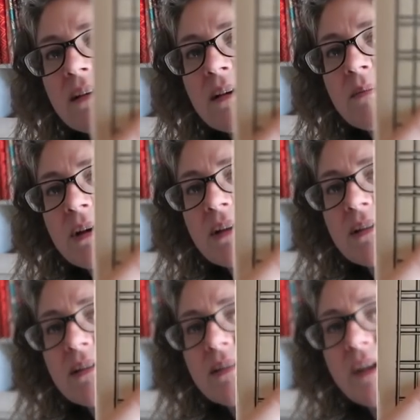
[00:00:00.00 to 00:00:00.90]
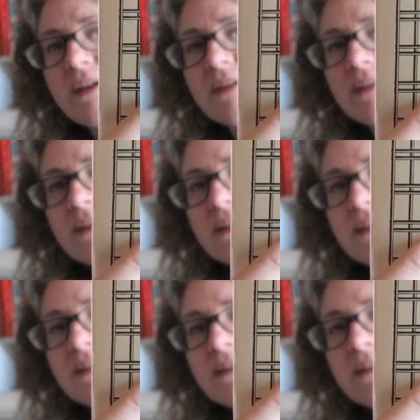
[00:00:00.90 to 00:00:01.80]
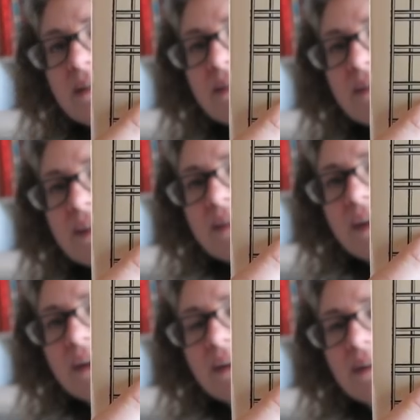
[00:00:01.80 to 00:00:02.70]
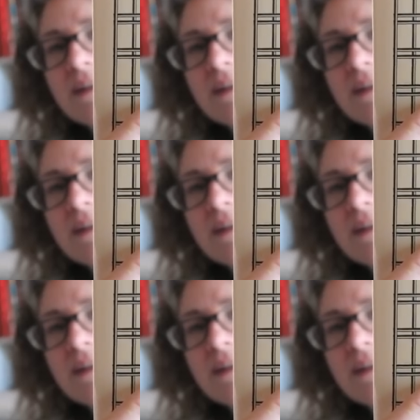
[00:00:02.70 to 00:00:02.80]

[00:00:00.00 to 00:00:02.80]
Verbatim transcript: come on. There. Right there.